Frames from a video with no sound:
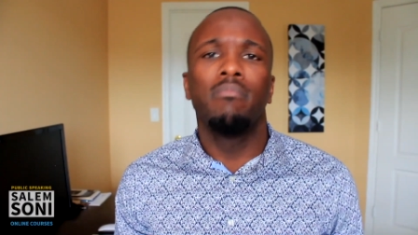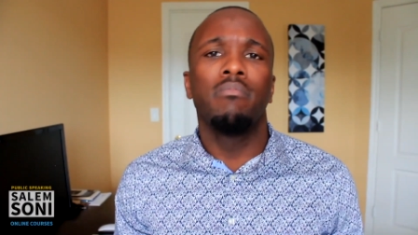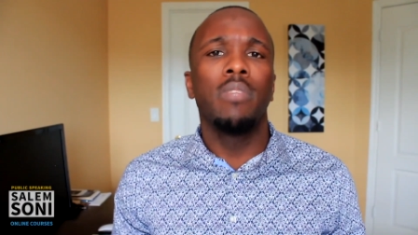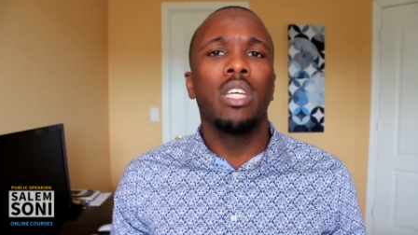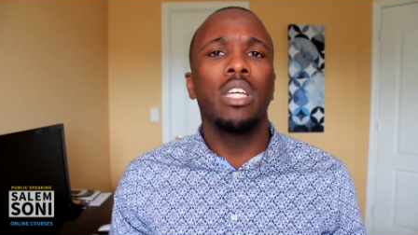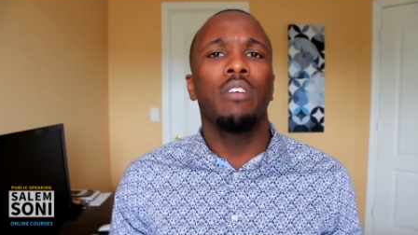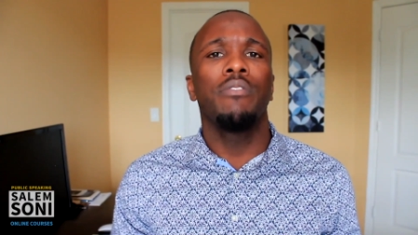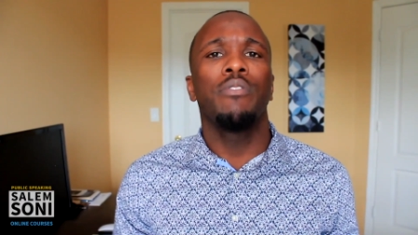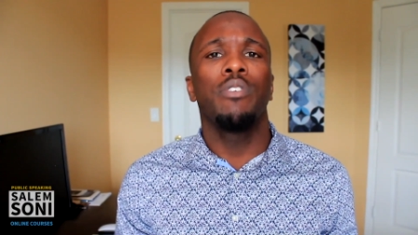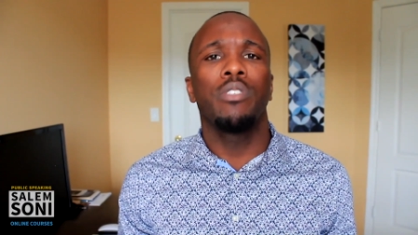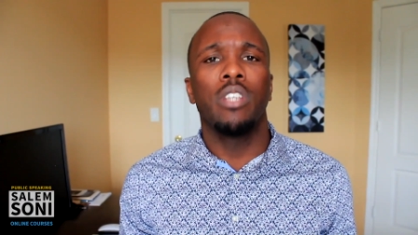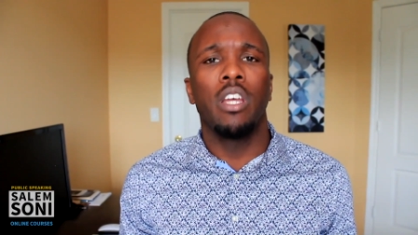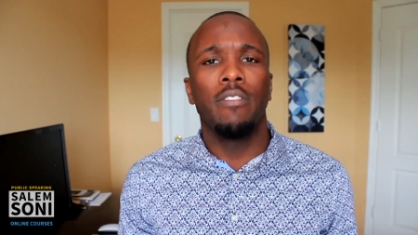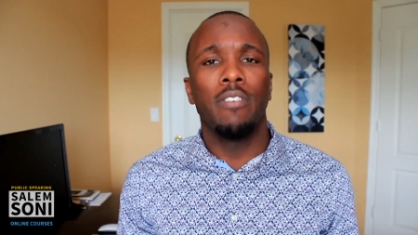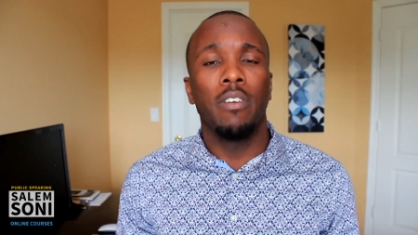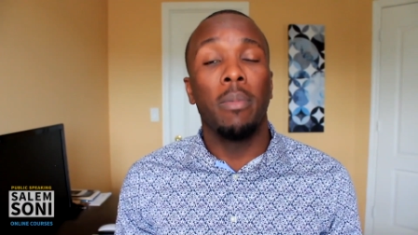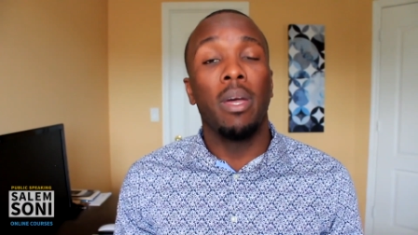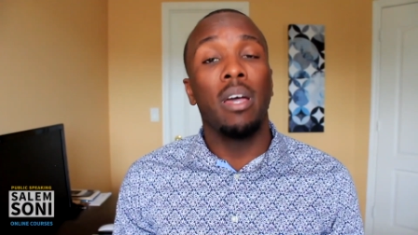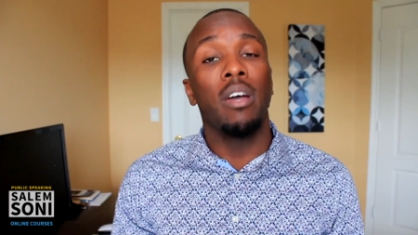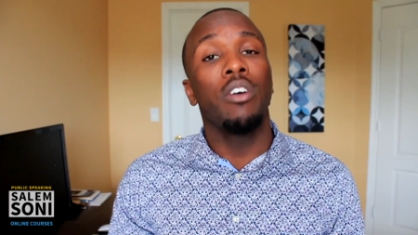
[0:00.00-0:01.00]
think of
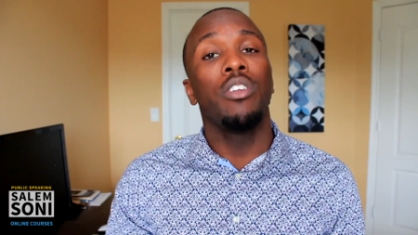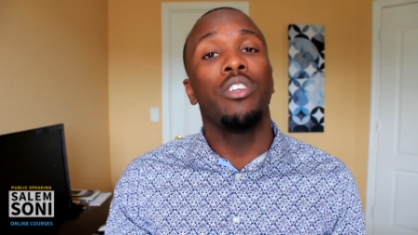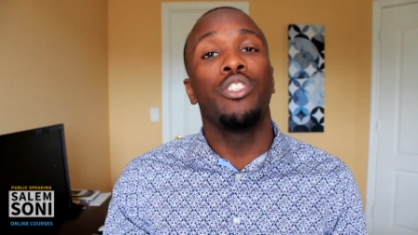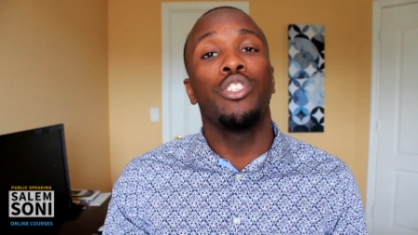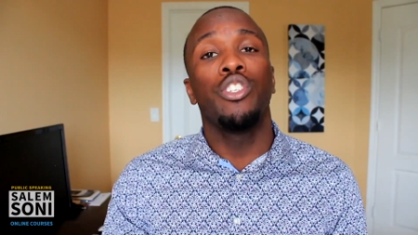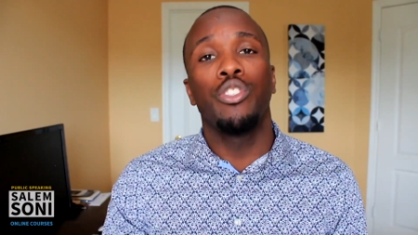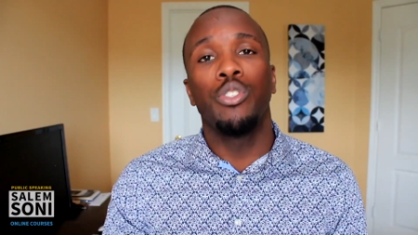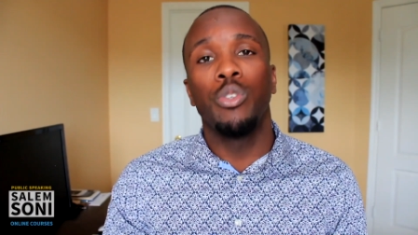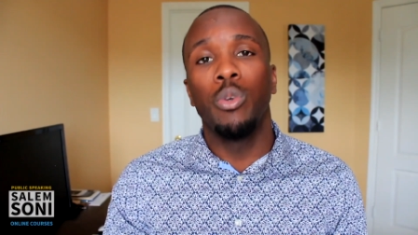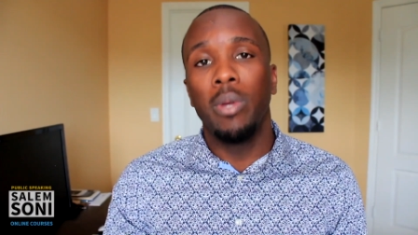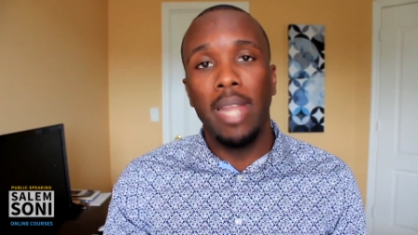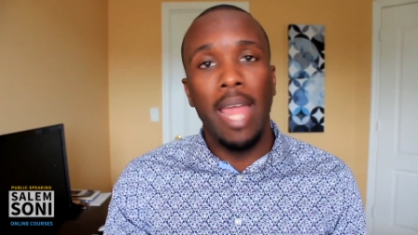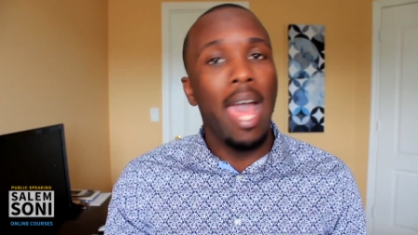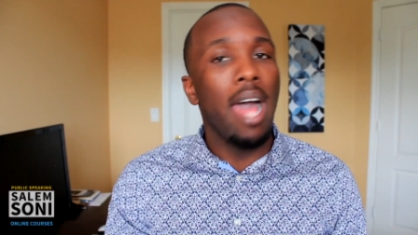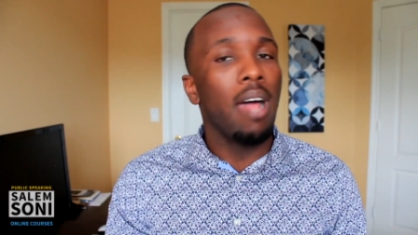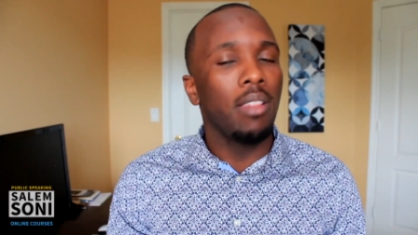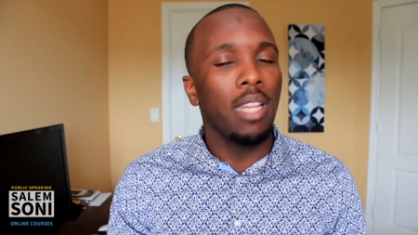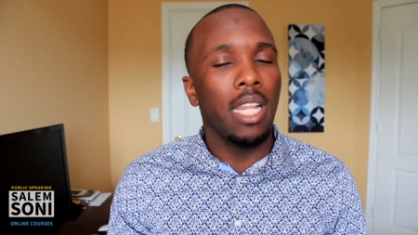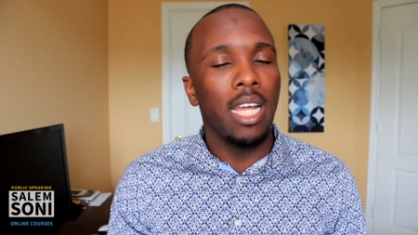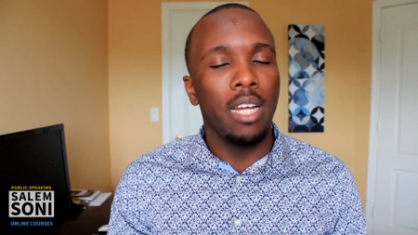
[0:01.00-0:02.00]
yourself, am I gonna just do an
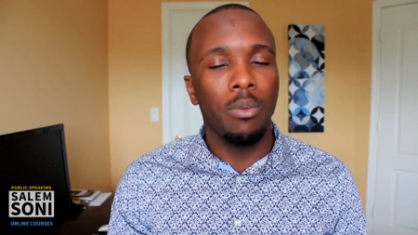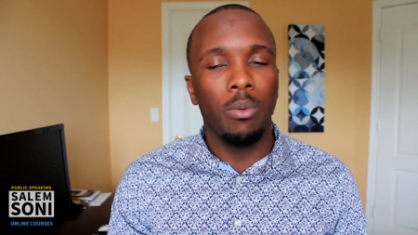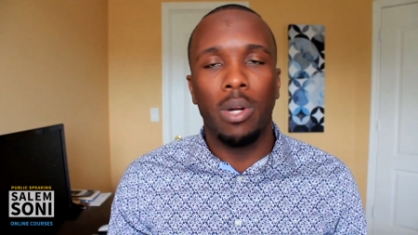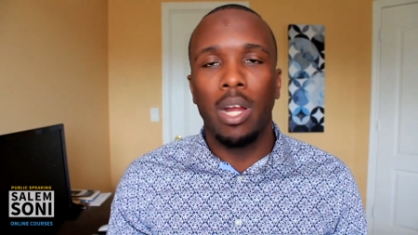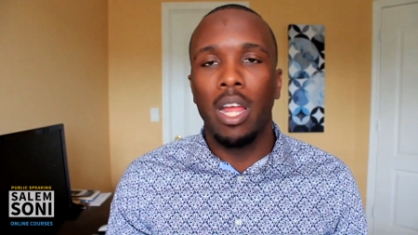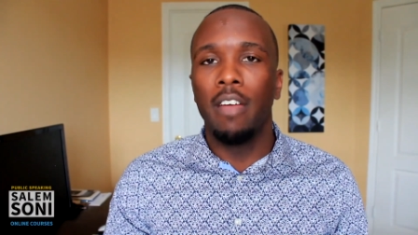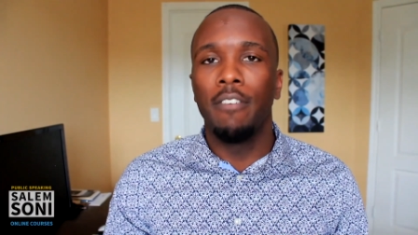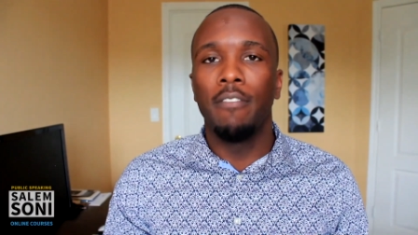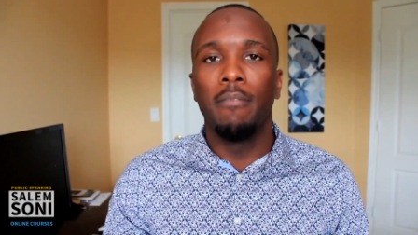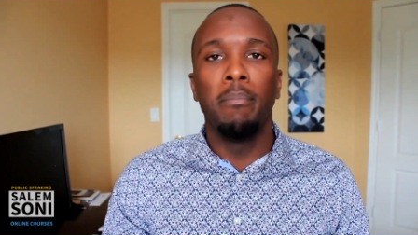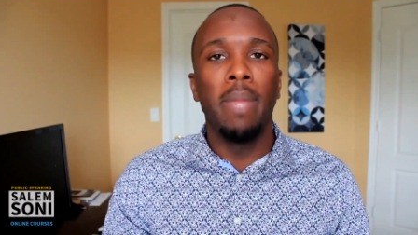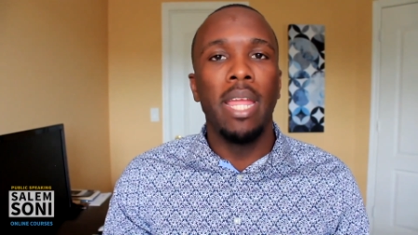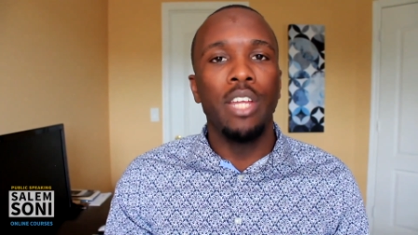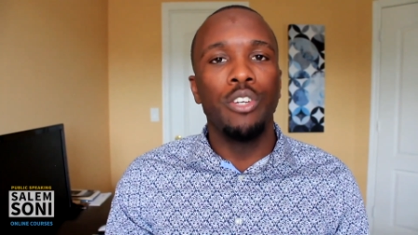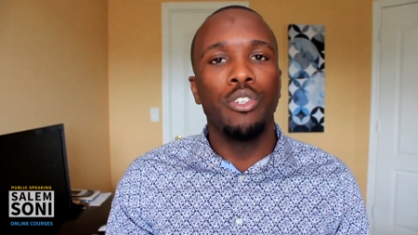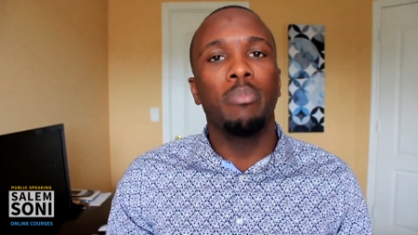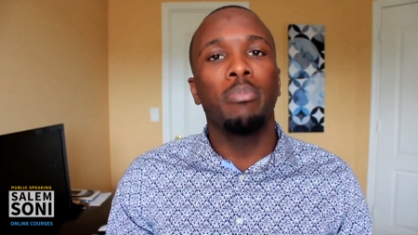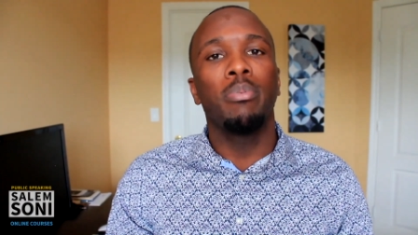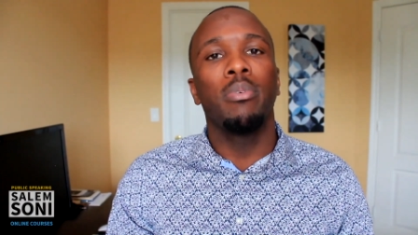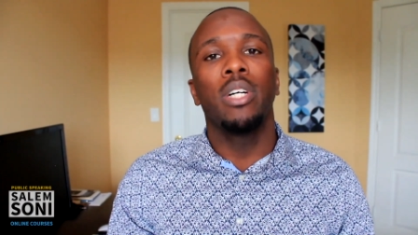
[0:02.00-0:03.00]
outline where I have
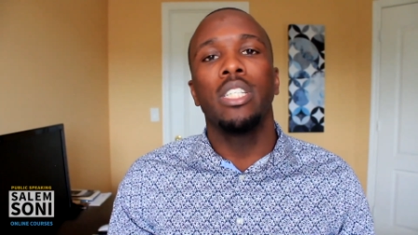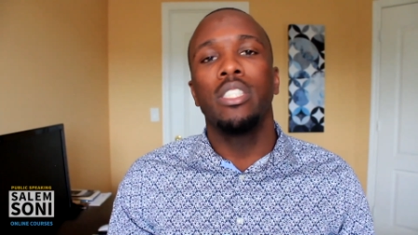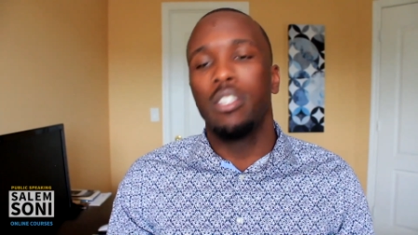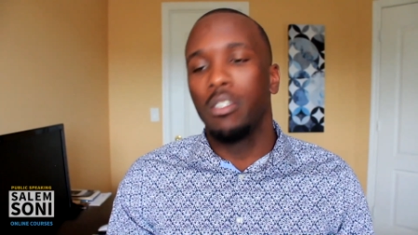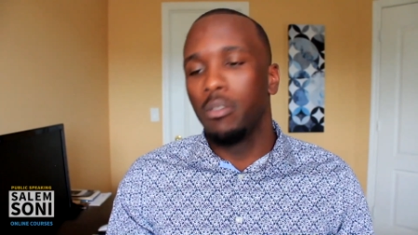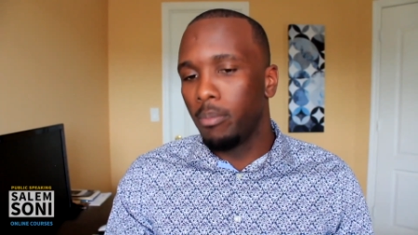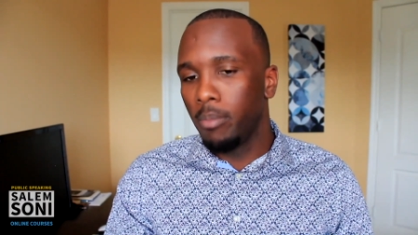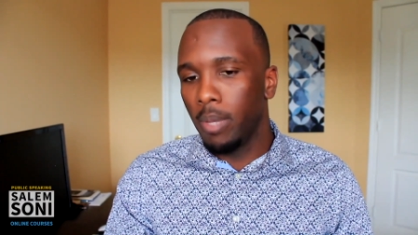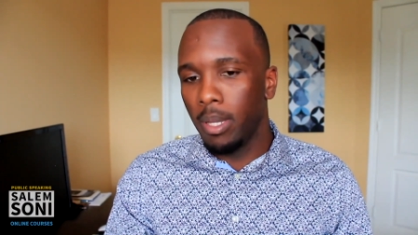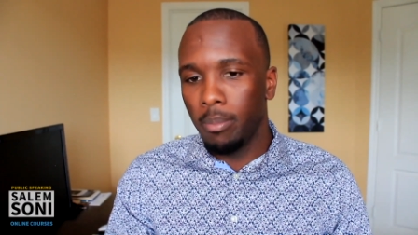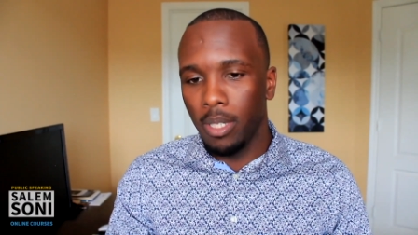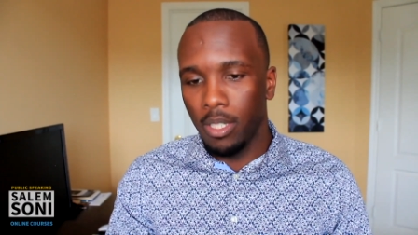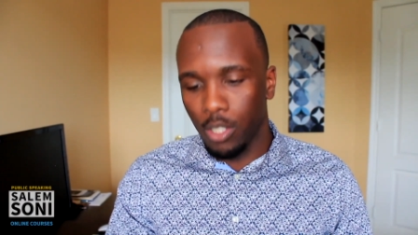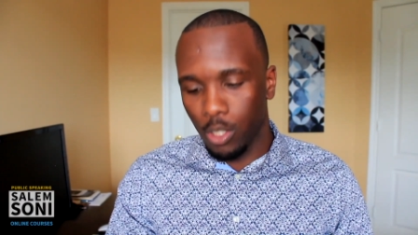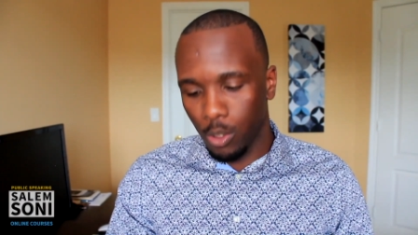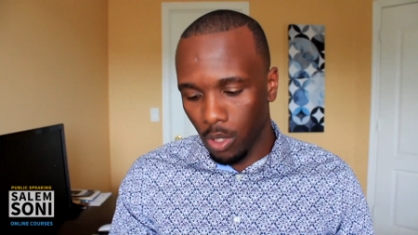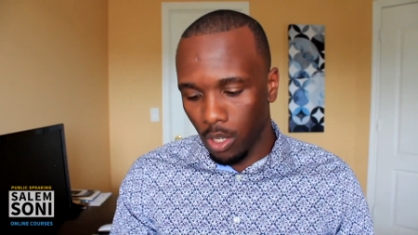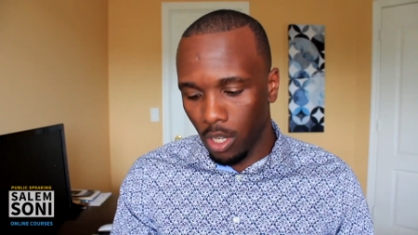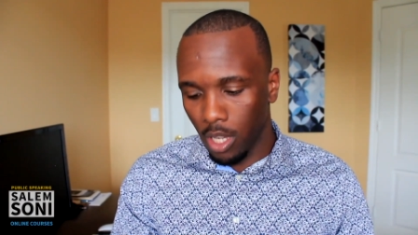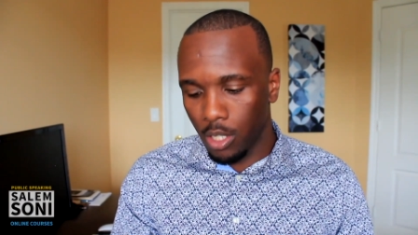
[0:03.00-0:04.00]
major points or maybe
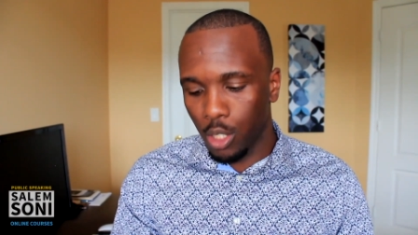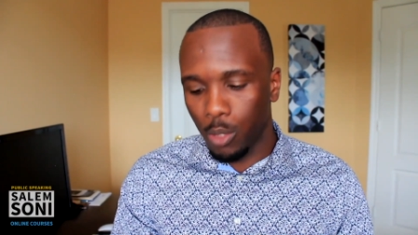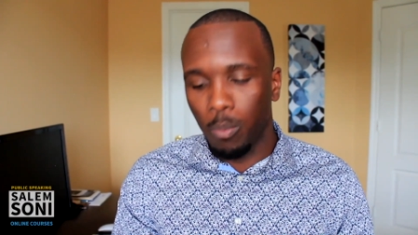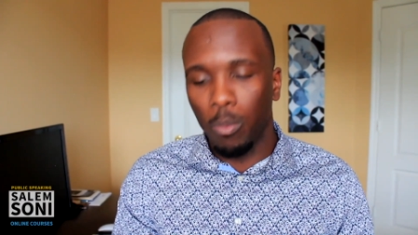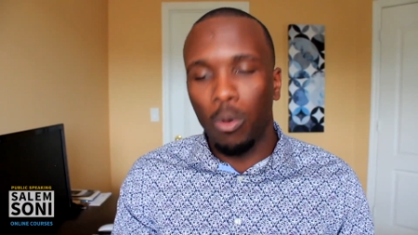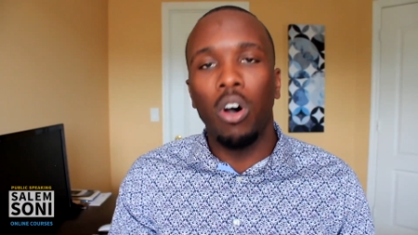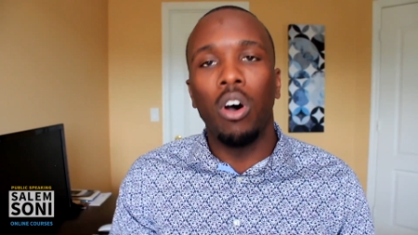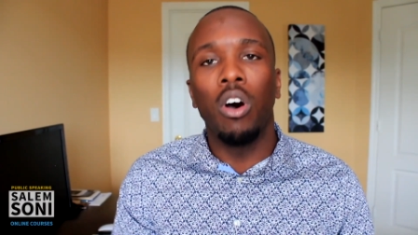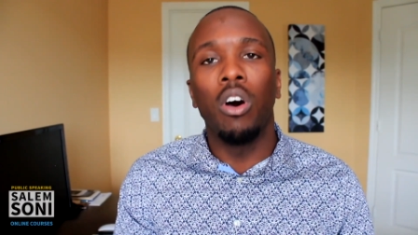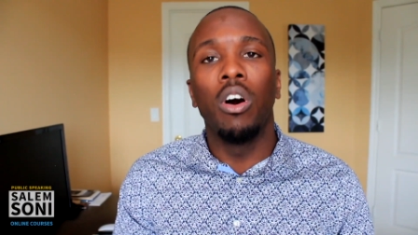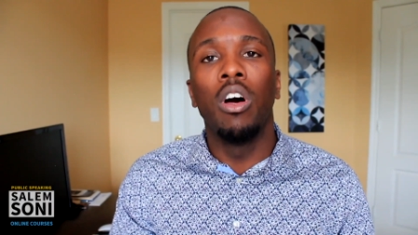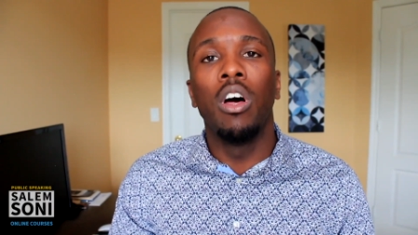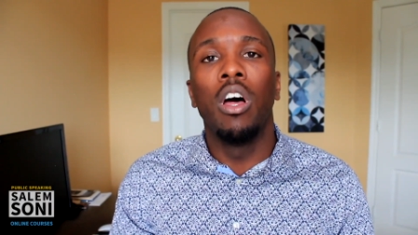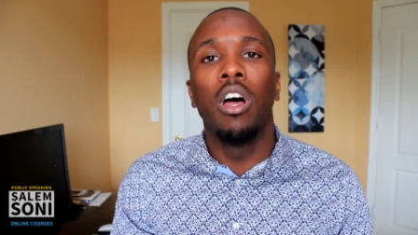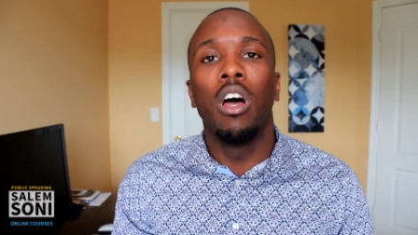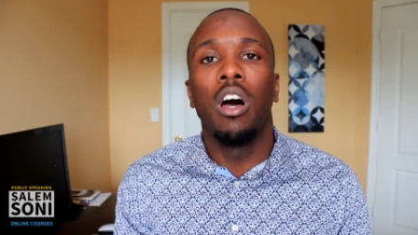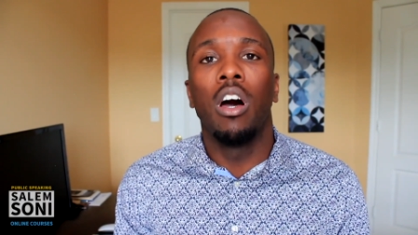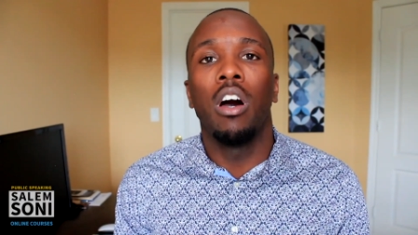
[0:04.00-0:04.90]
small